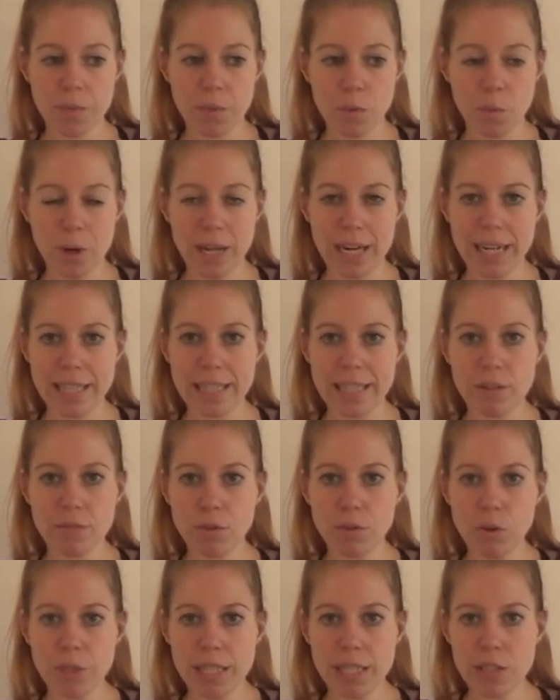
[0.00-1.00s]
when I
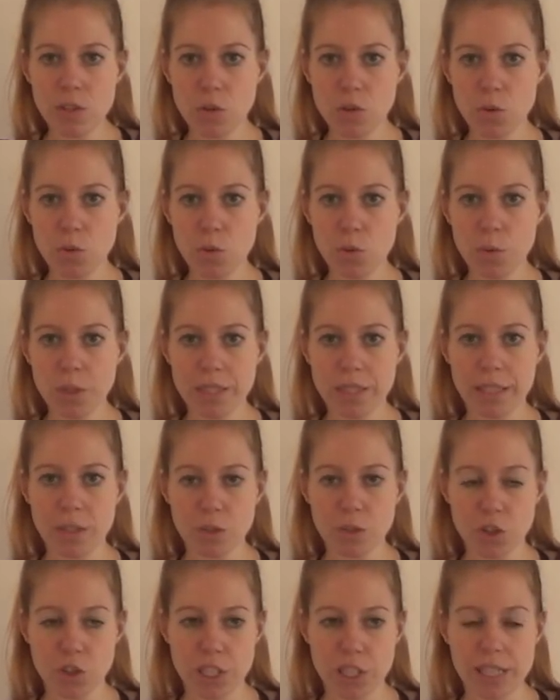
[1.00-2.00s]
give Lookie 2
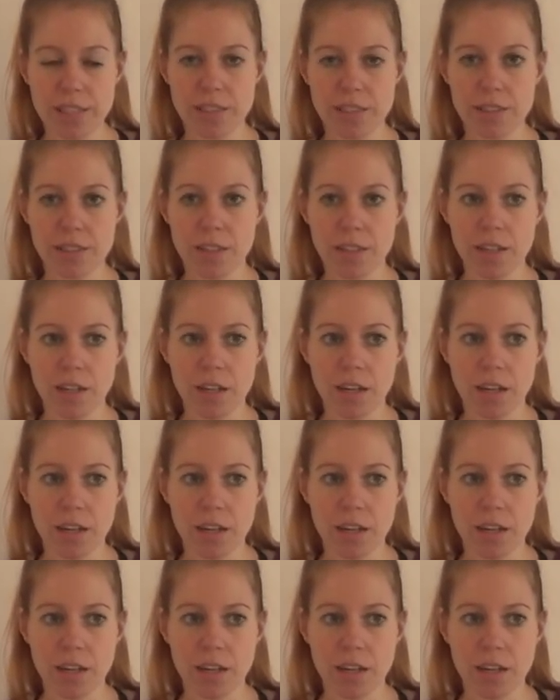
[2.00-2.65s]
one-day-old chicks,